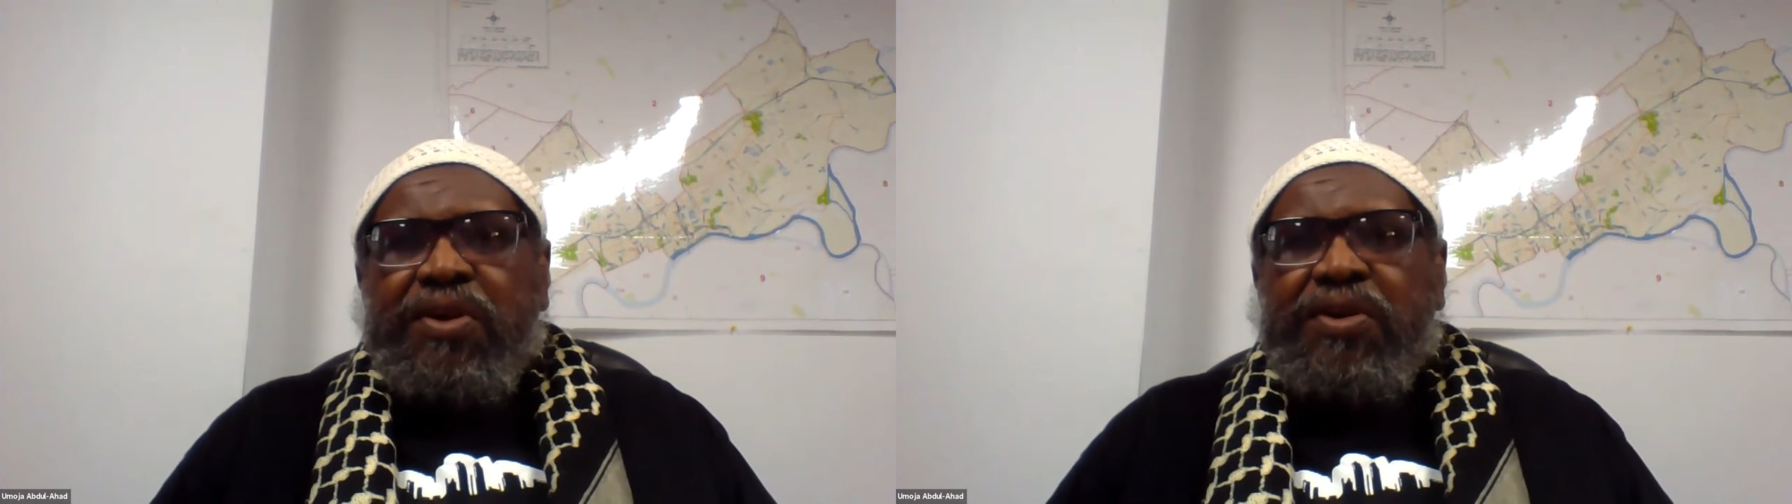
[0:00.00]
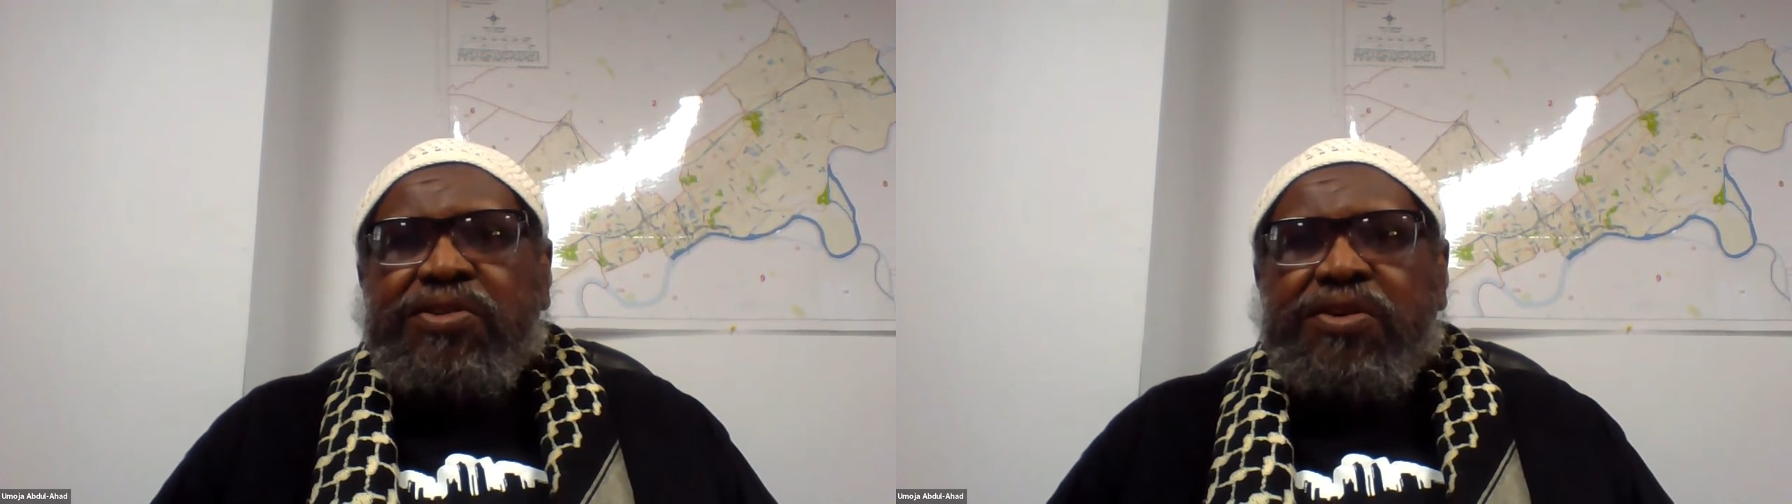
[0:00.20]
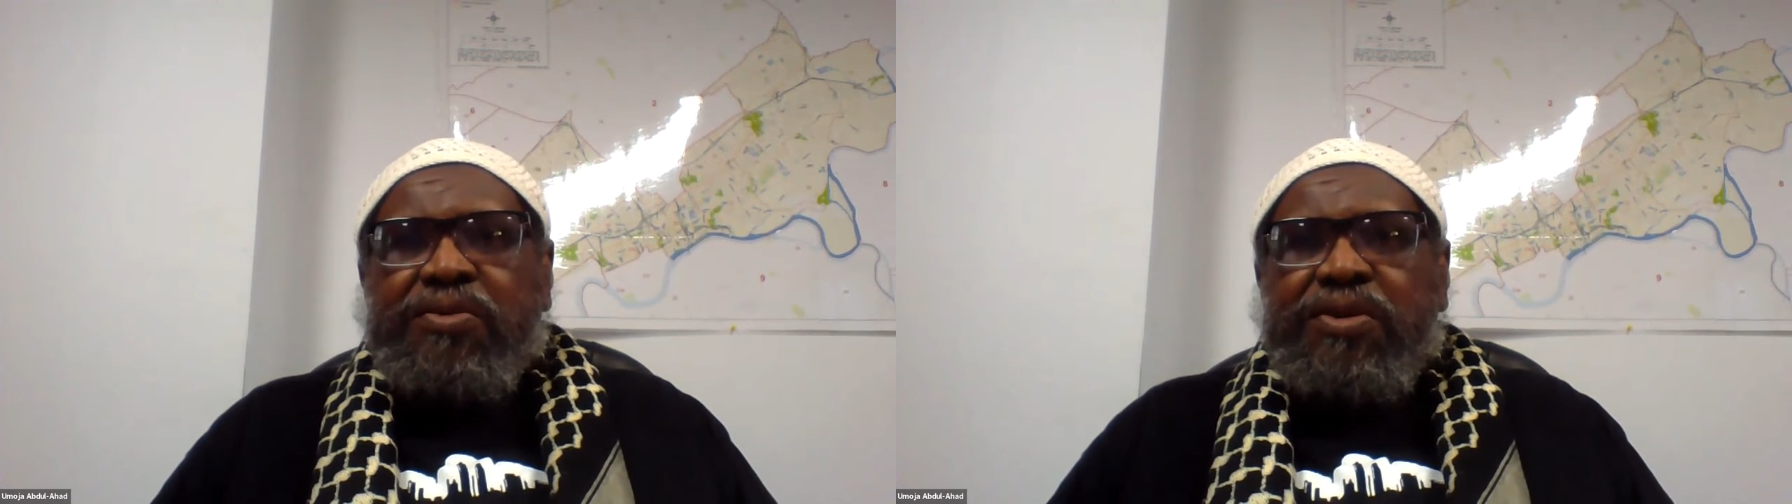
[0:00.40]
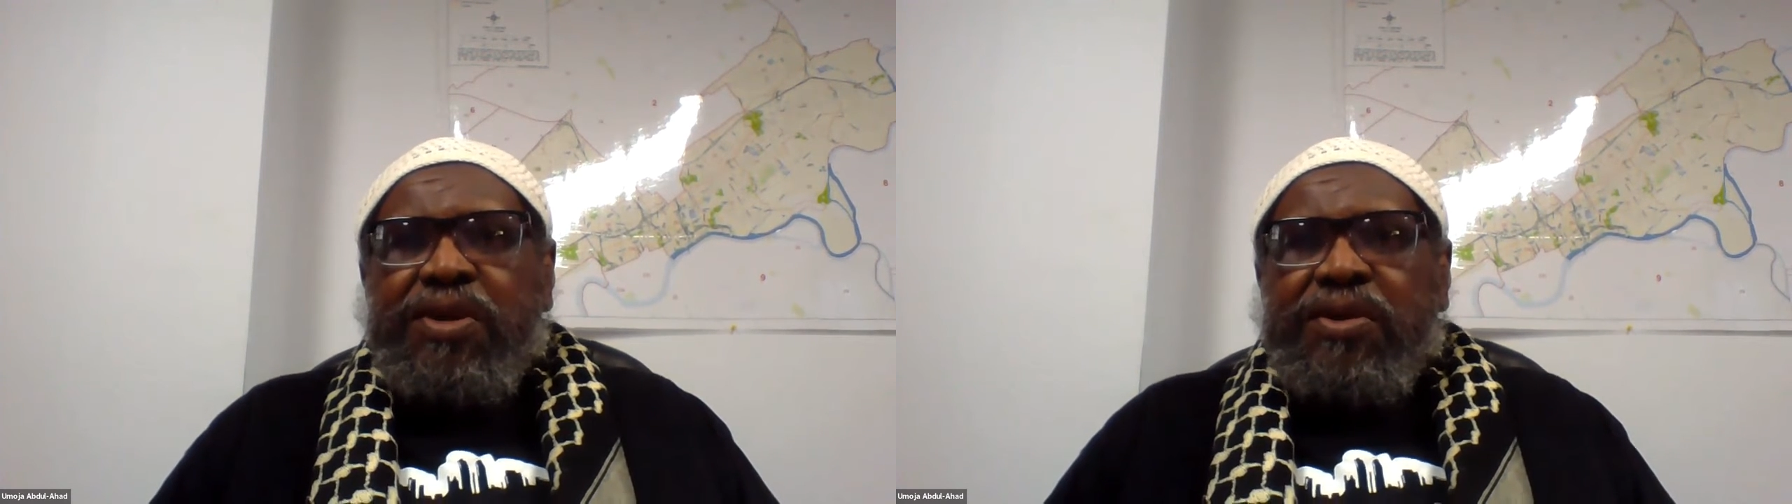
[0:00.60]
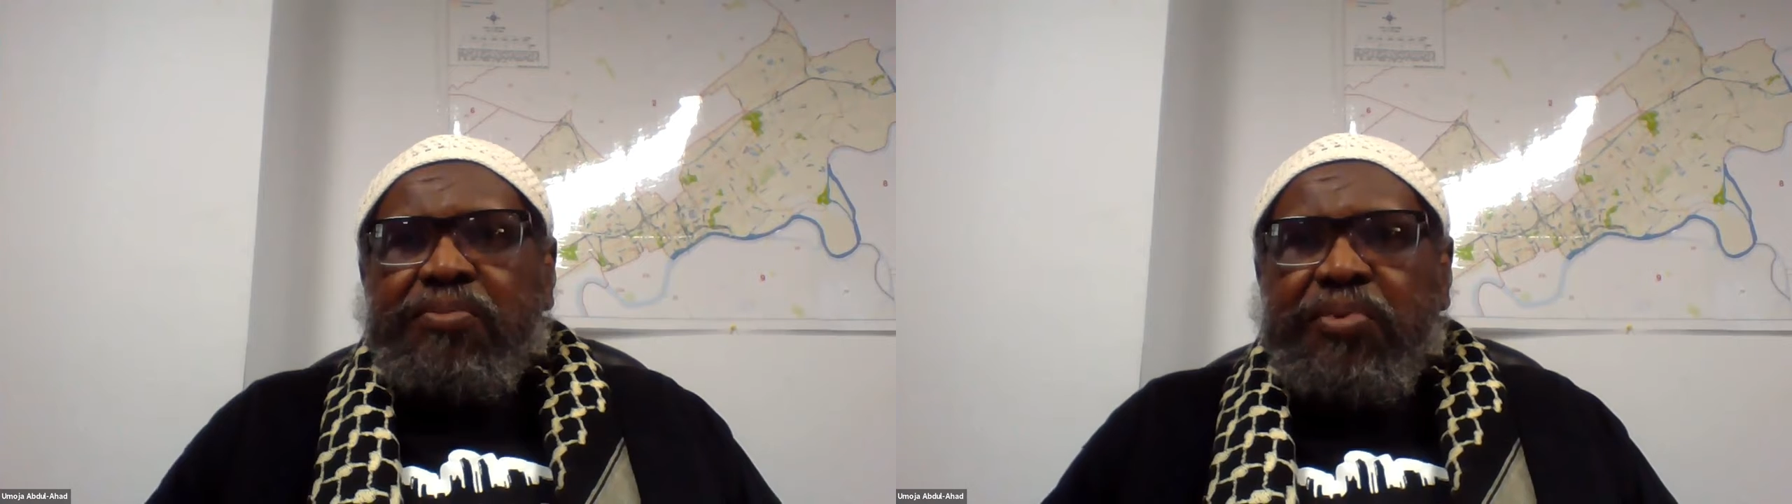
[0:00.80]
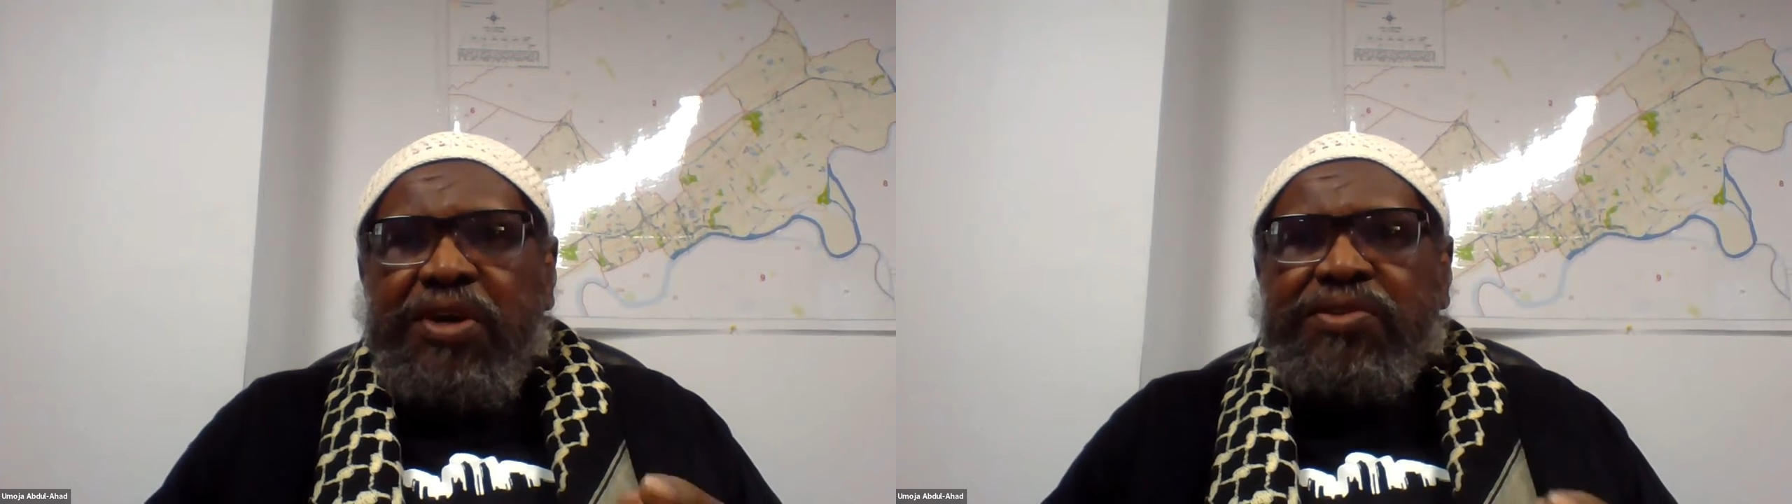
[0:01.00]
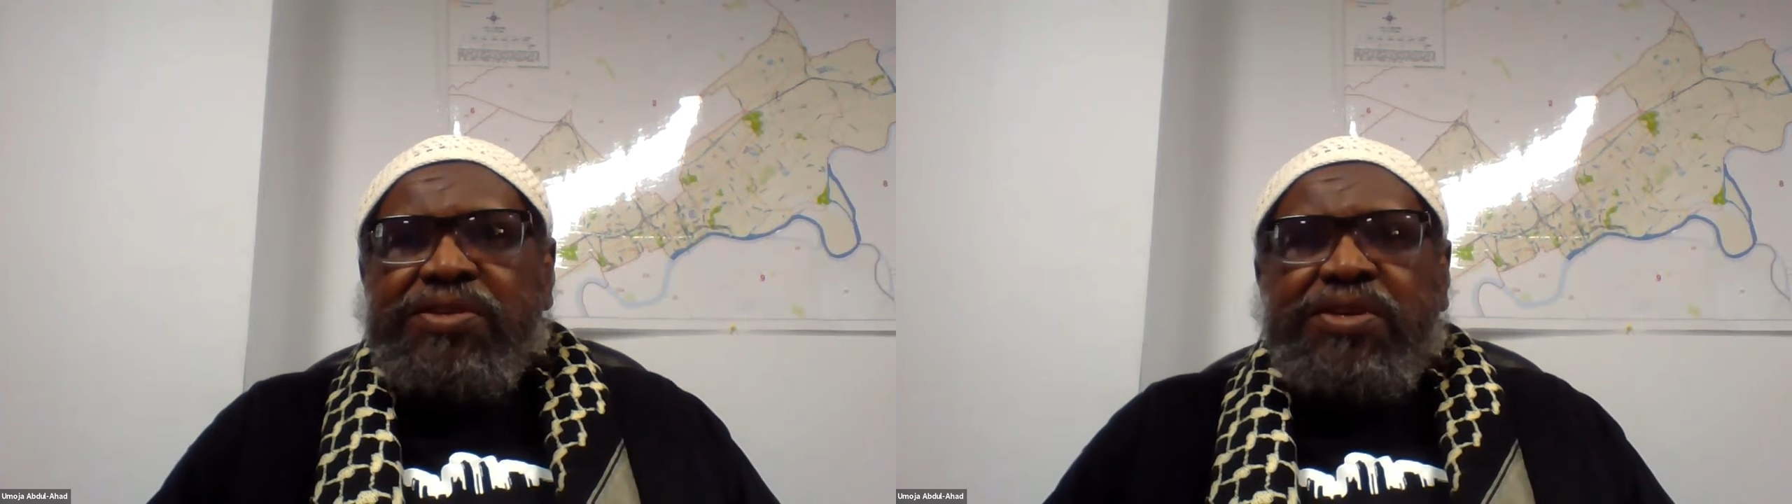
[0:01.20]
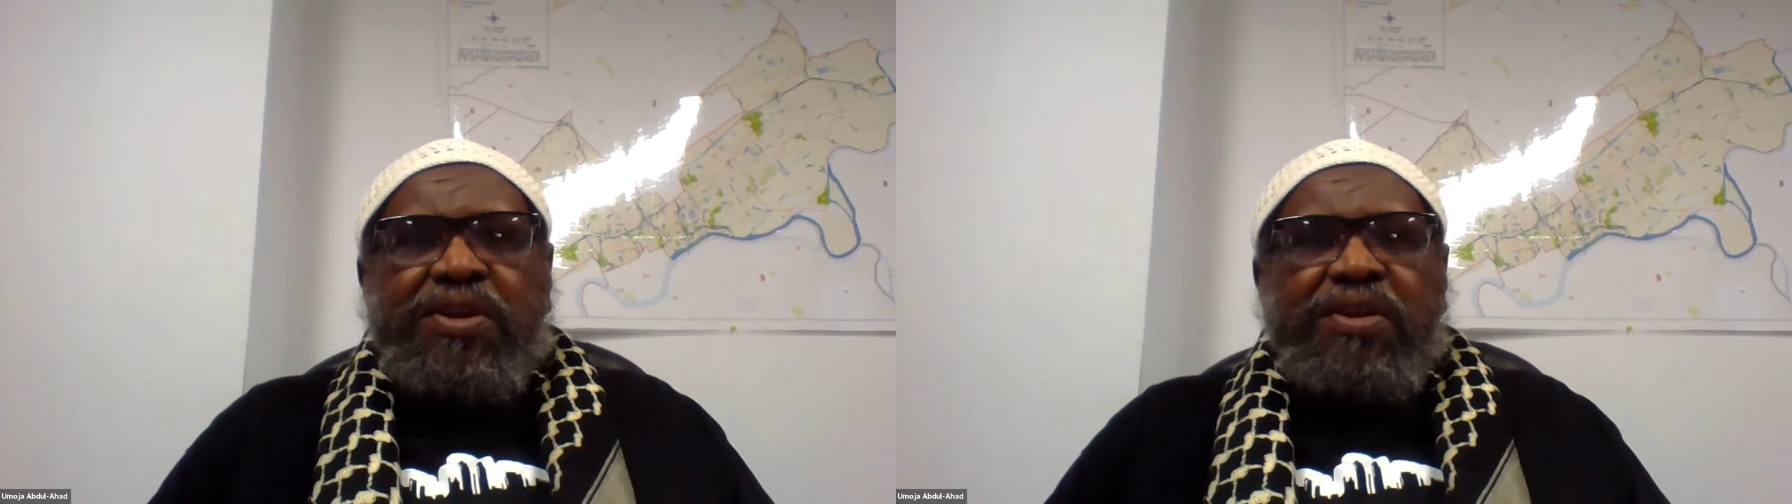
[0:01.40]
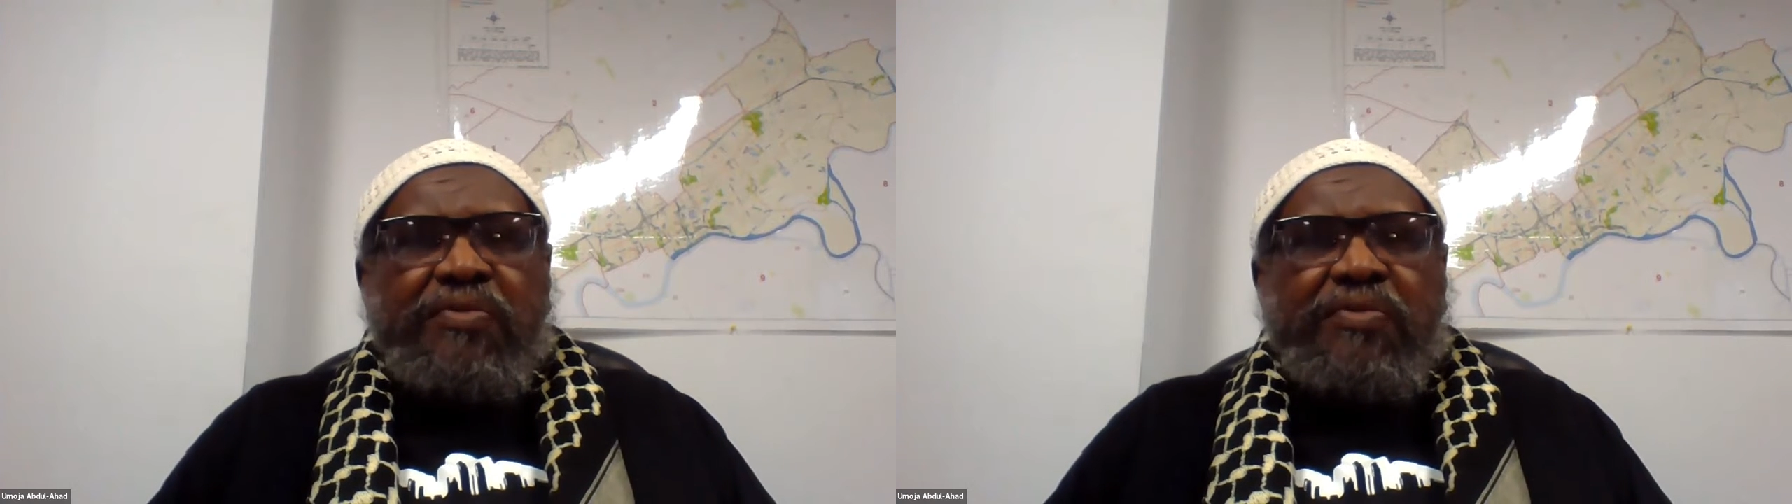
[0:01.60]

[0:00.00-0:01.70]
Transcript: There is a president,